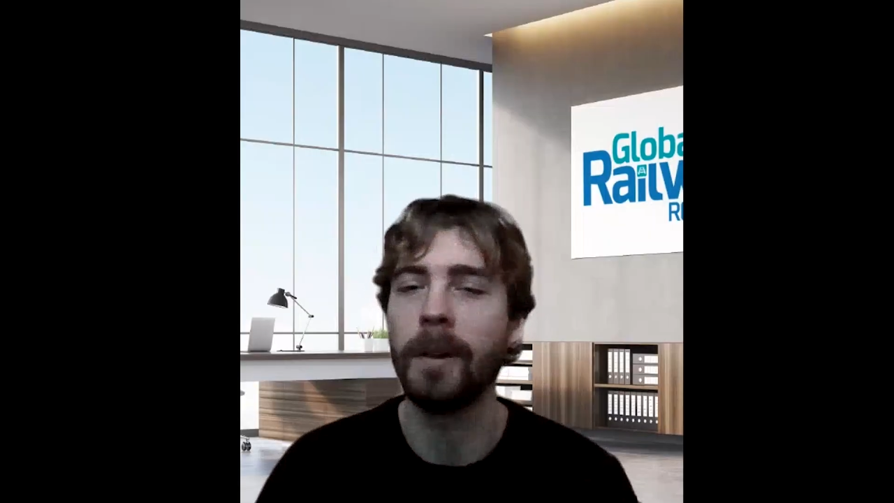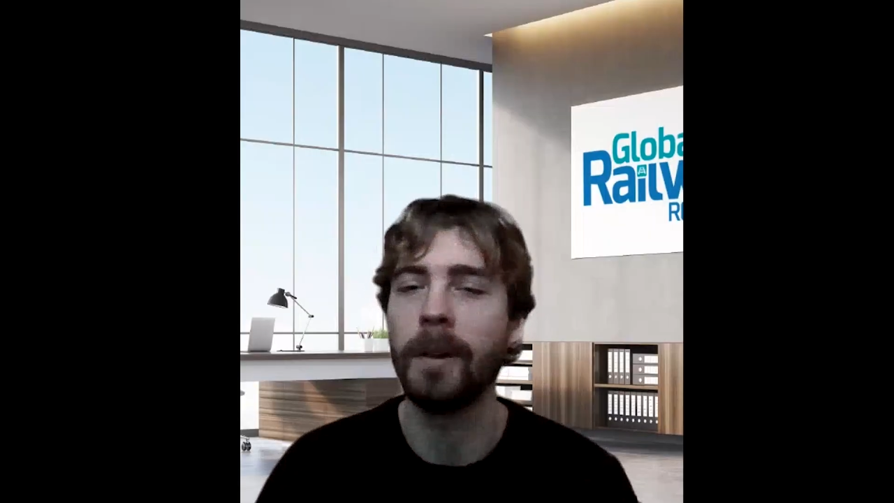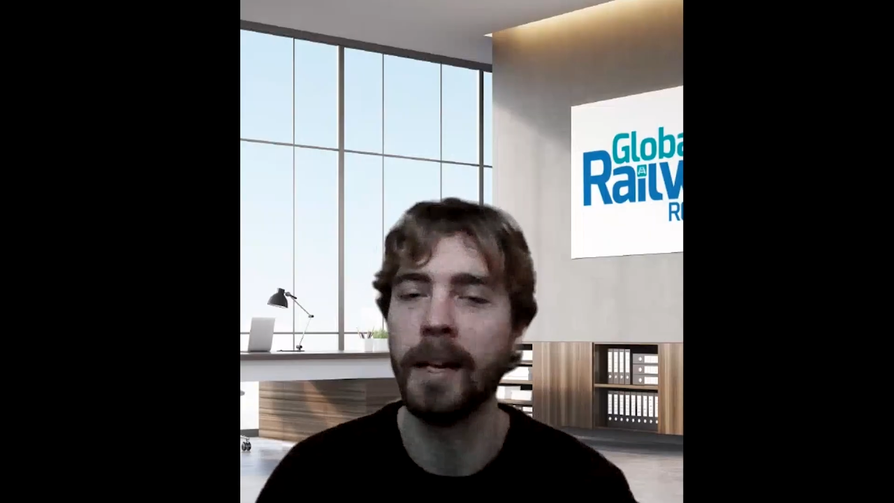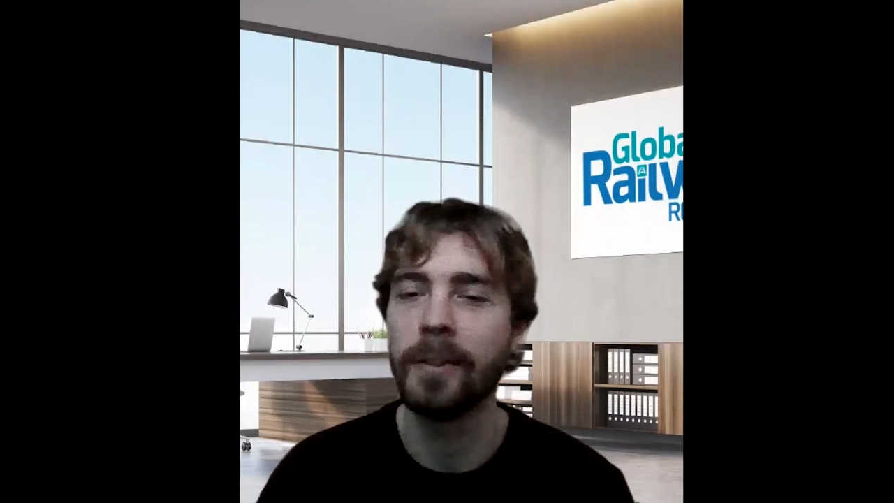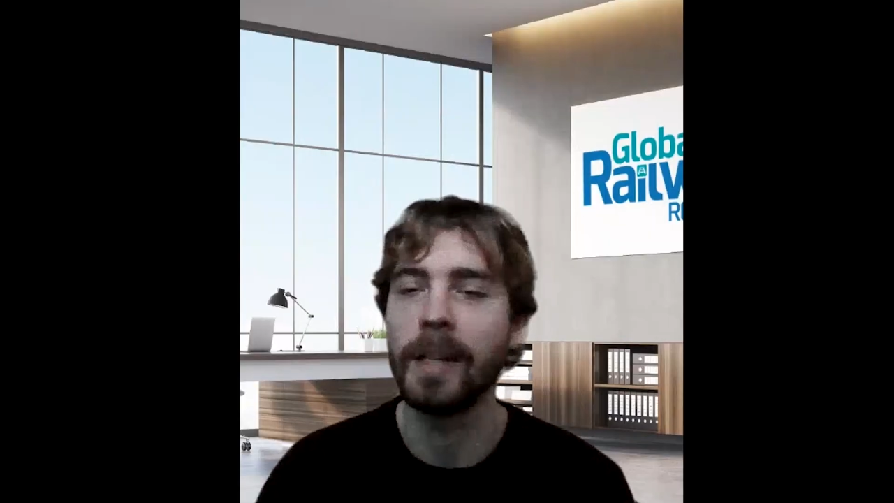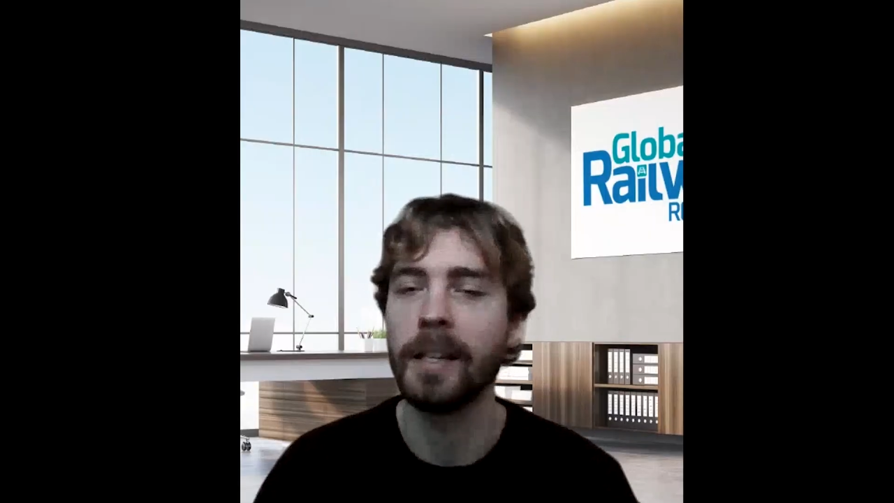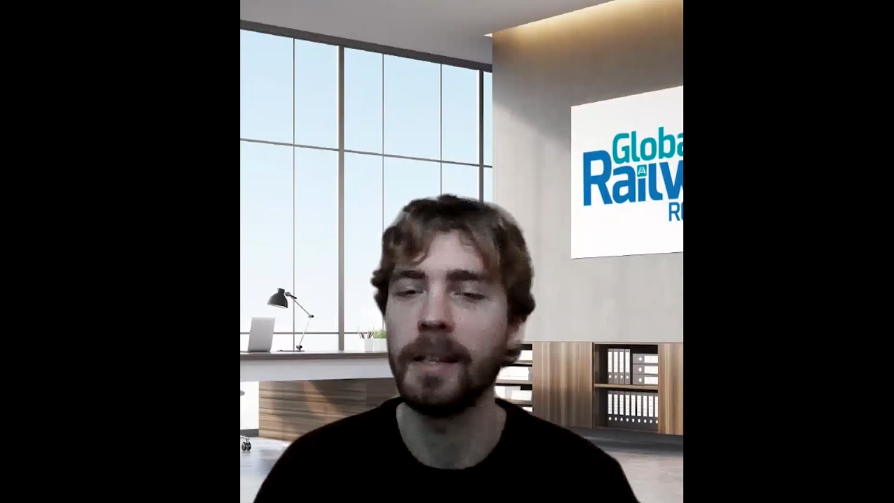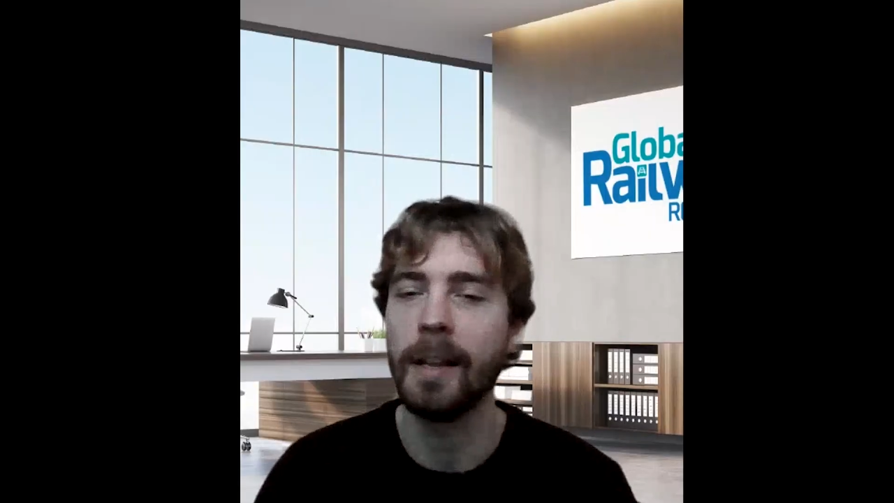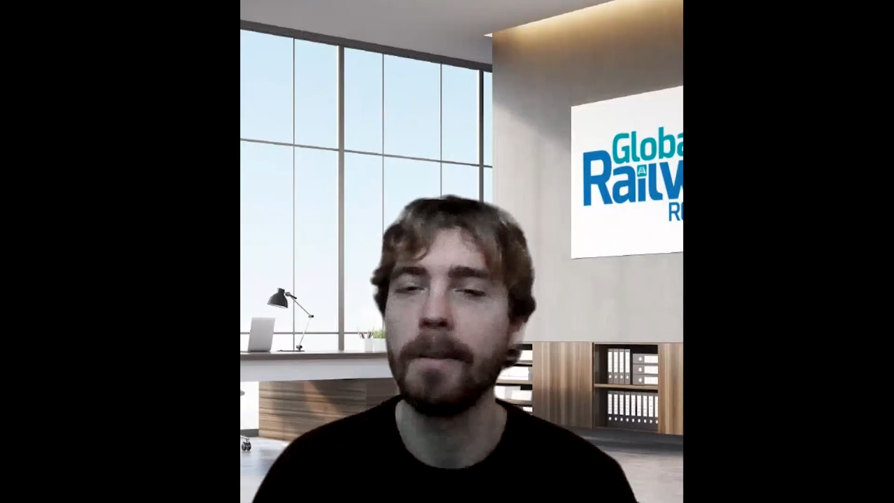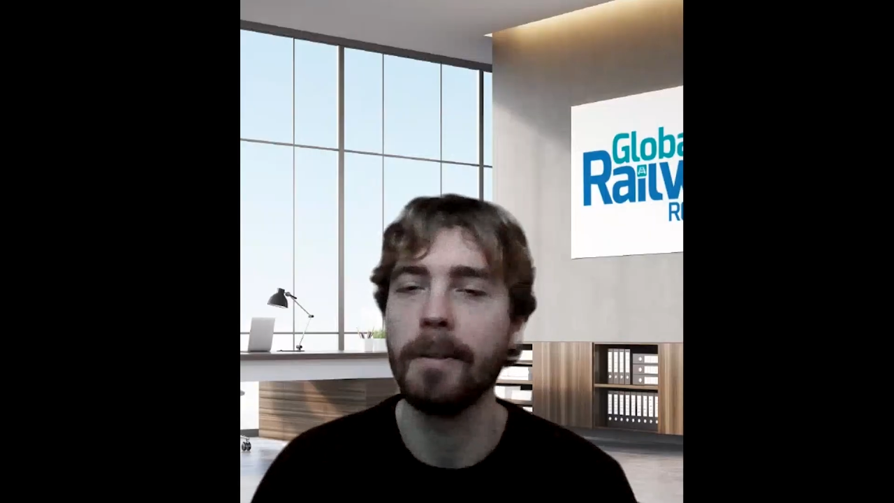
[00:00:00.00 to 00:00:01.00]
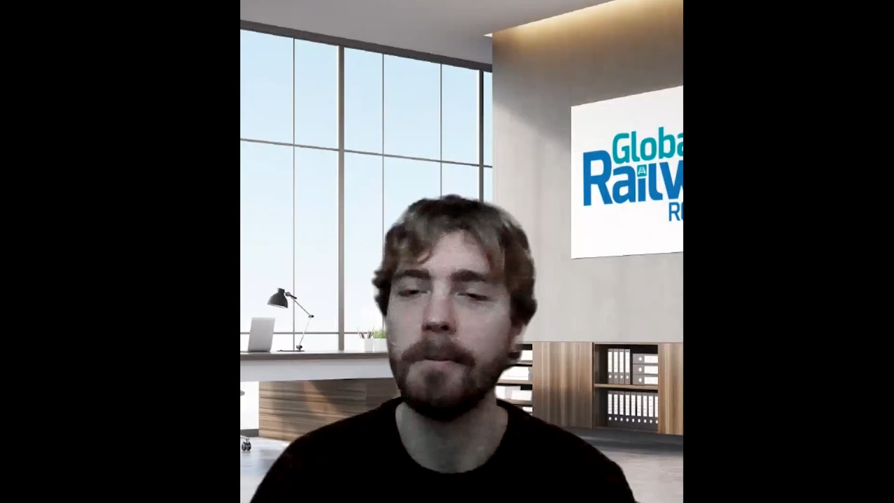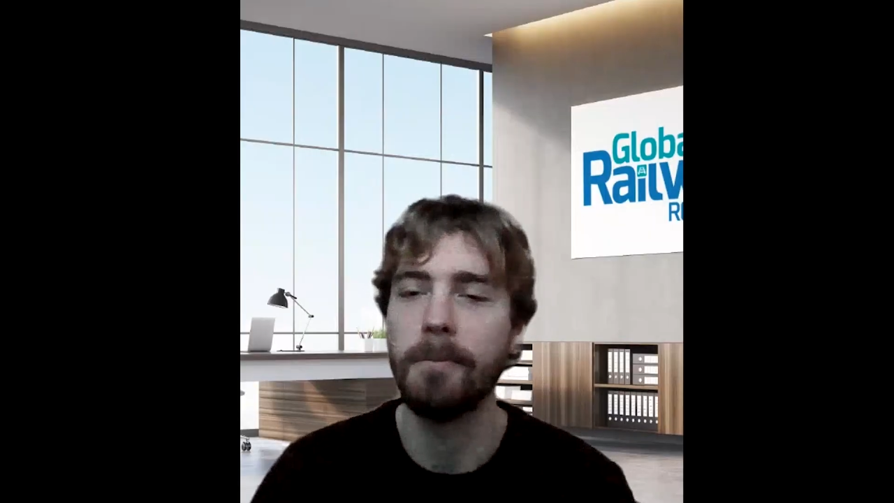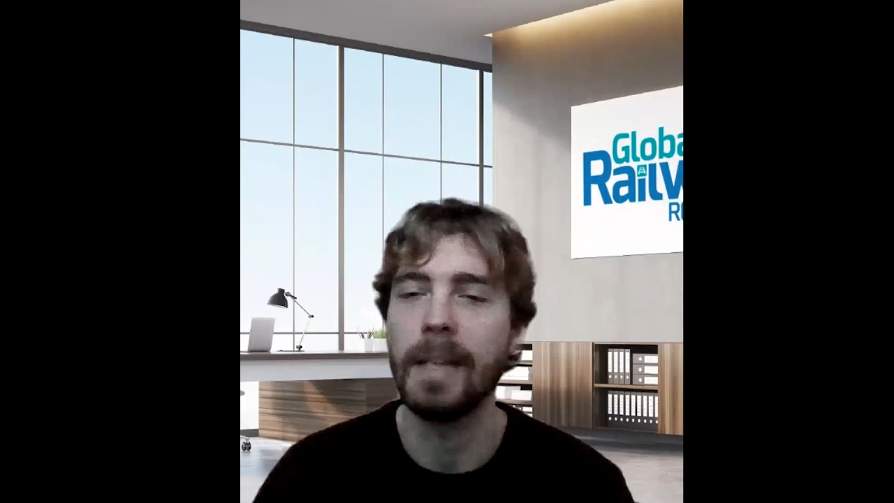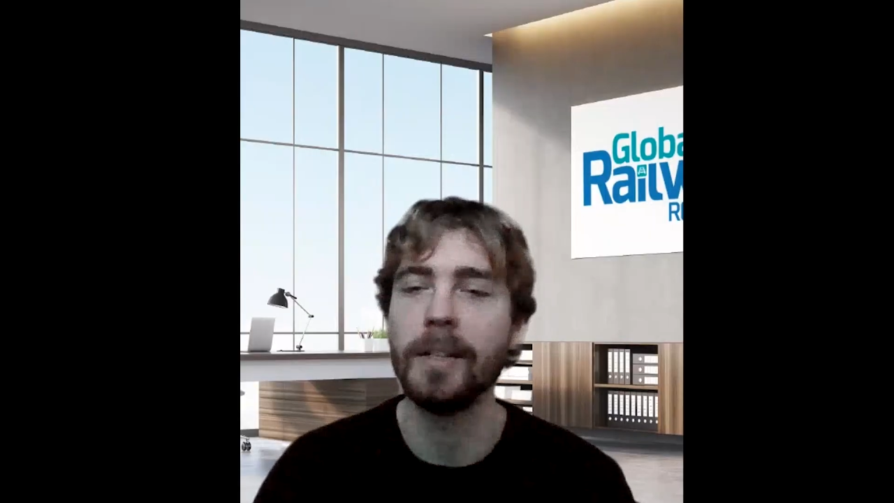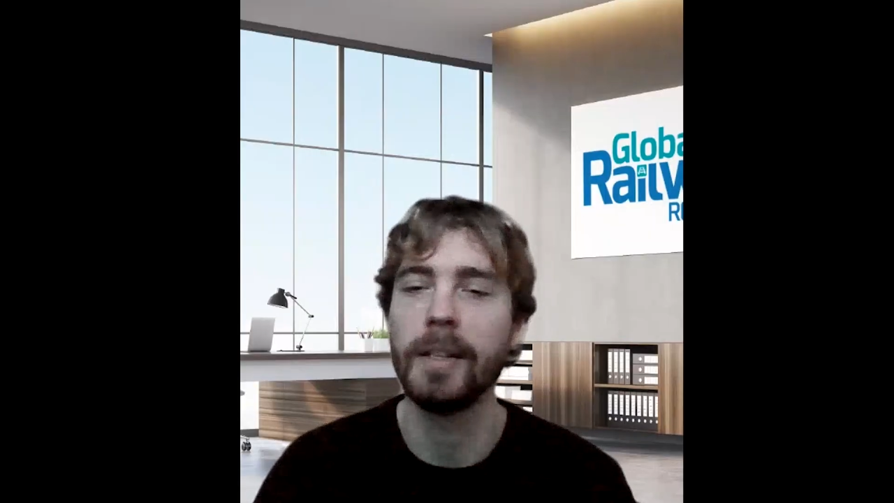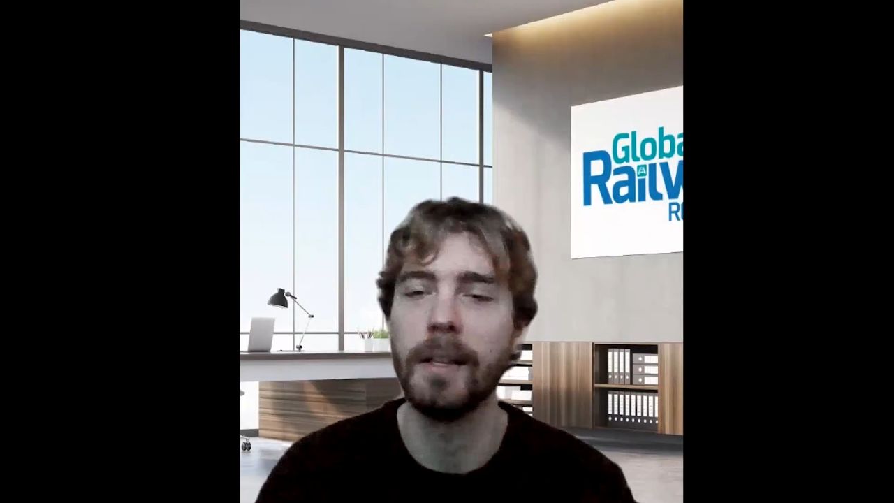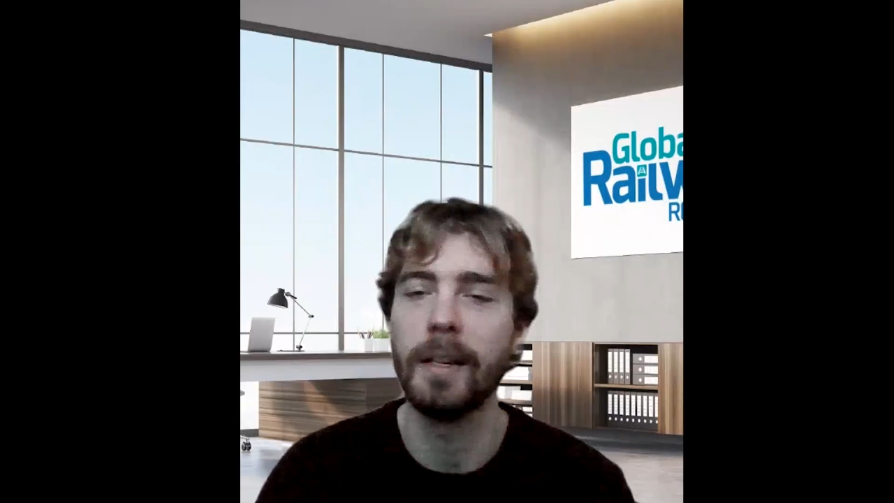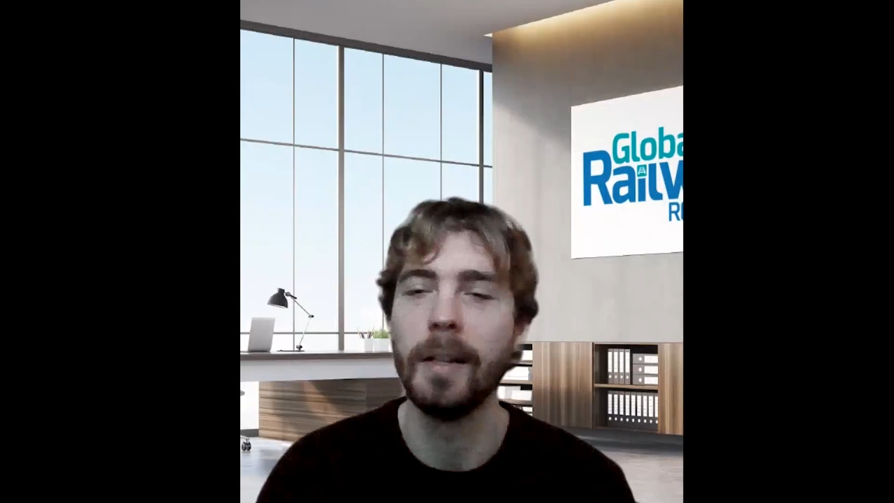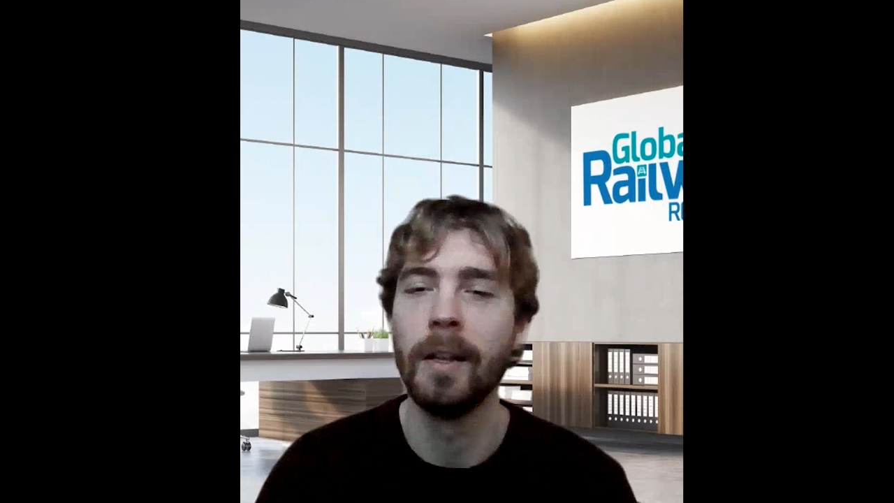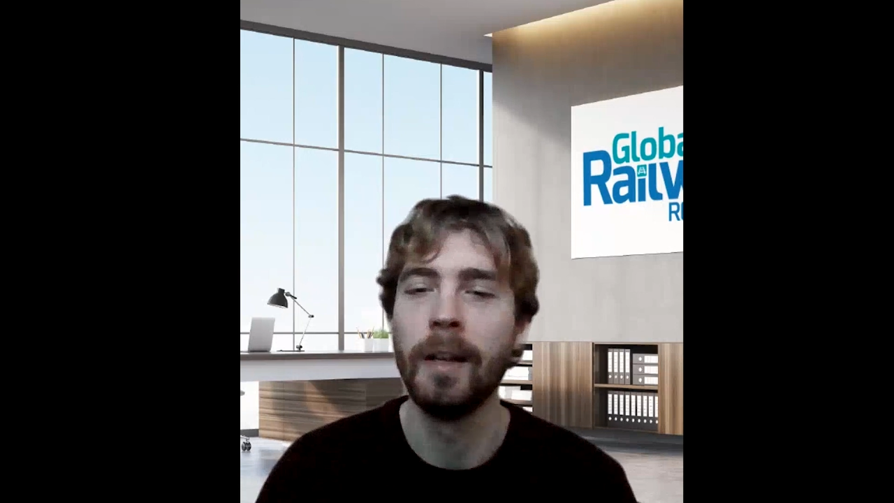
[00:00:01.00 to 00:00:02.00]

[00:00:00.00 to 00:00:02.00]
all very interesting stuff that you mentioned.